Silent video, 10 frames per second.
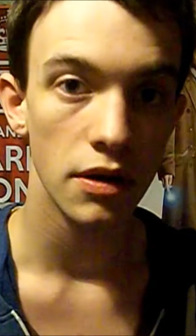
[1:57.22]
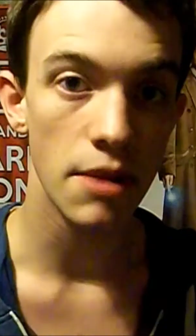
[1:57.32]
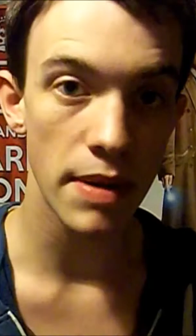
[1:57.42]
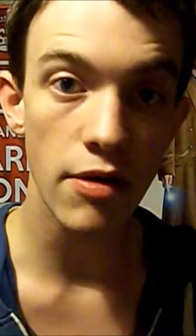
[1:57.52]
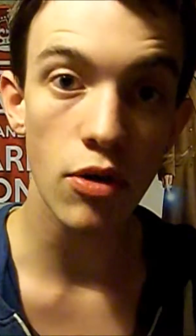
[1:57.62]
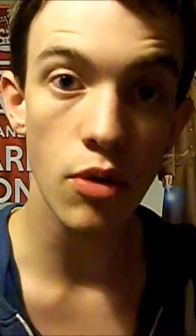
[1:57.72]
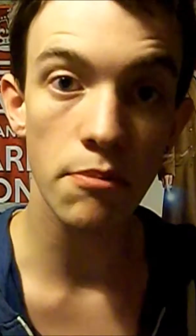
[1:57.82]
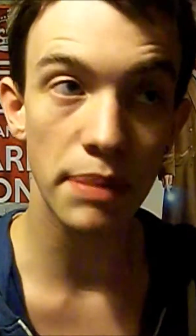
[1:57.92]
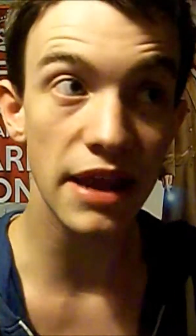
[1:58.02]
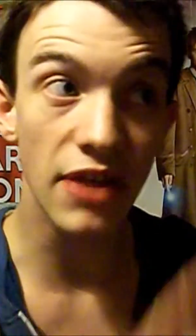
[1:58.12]
Nibiru
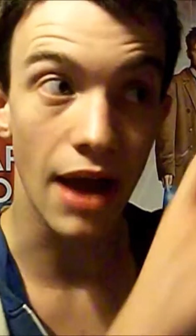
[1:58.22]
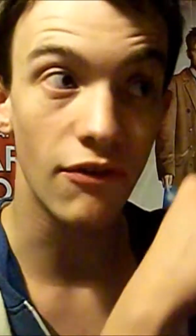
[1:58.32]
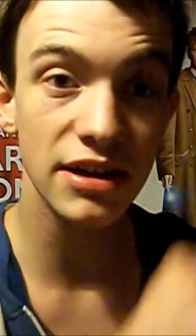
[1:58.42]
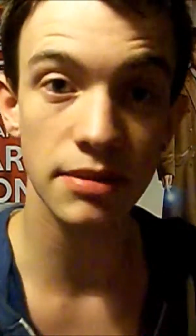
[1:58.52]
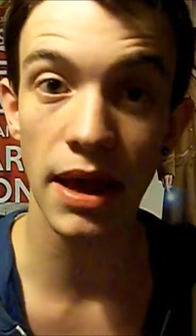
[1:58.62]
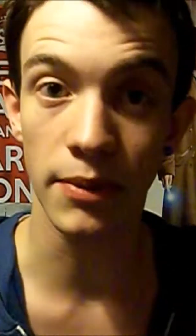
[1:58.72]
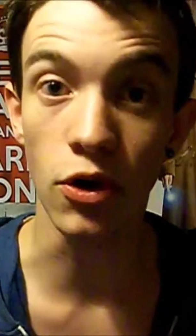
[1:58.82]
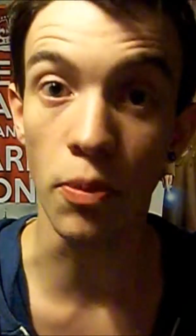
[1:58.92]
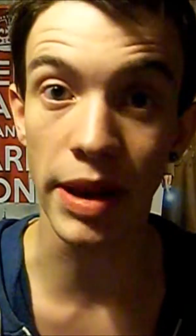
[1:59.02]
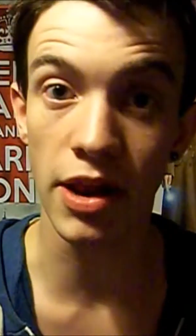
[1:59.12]
would be there, right up there. We'd
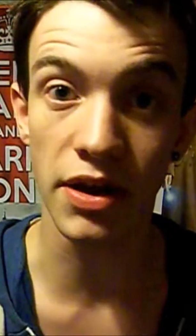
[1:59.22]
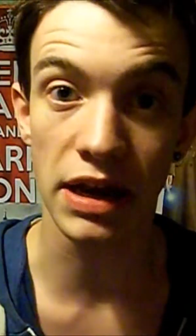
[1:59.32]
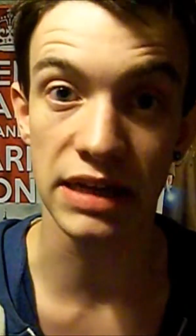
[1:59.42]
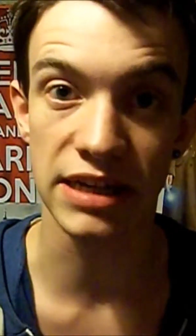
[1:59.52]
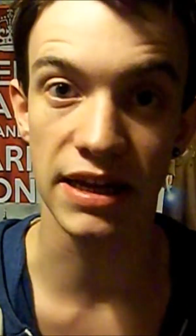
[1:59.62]
all be looking at